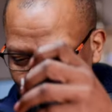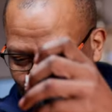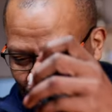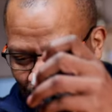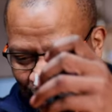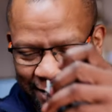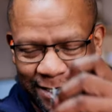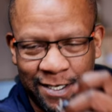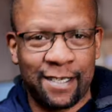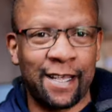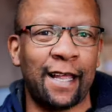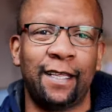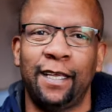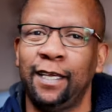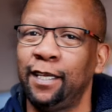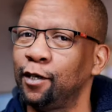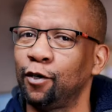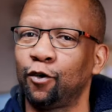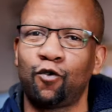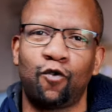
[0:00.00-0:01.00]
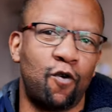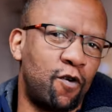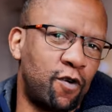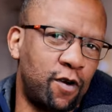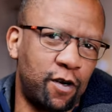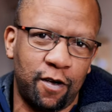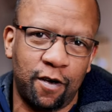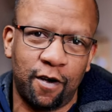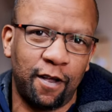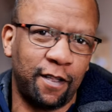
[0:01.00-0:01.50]
sat in the
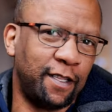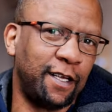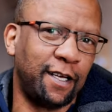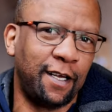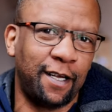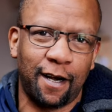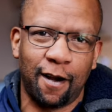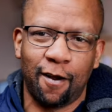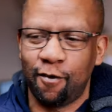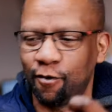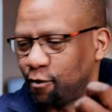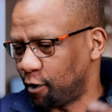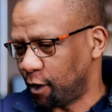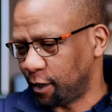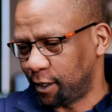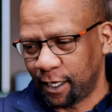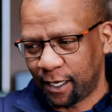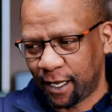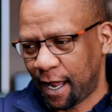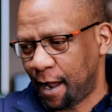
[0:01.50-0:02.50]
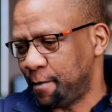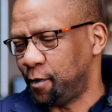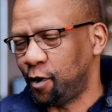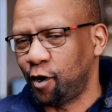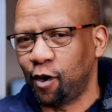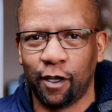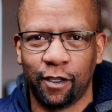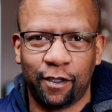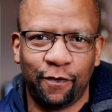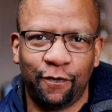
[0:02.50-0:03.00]
corner on the ground, got the camera,
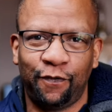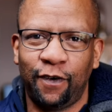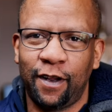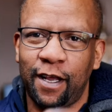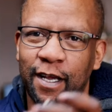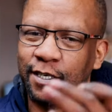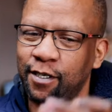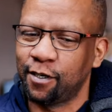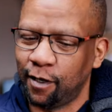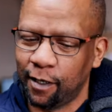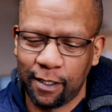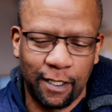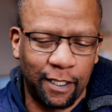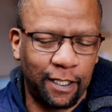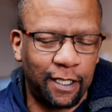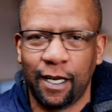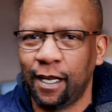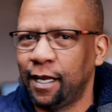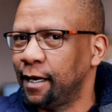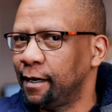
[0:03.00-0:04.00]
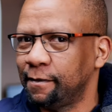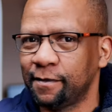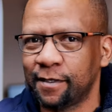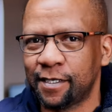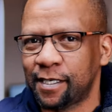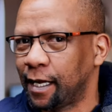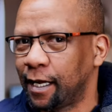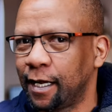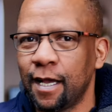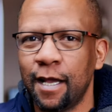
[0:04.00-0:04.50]
got the flash, got the trigger, and
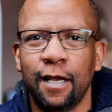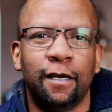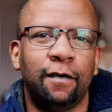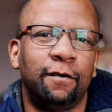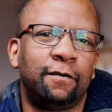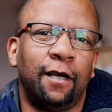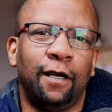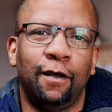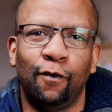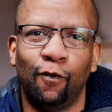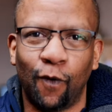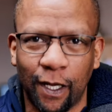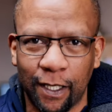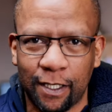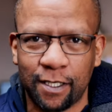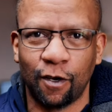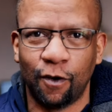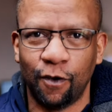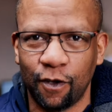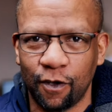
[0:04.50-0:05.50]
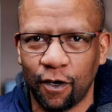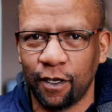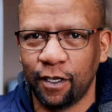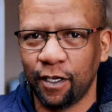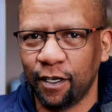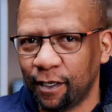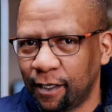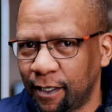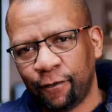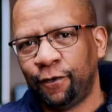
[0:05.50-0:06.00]
was like, okay, what's going on here?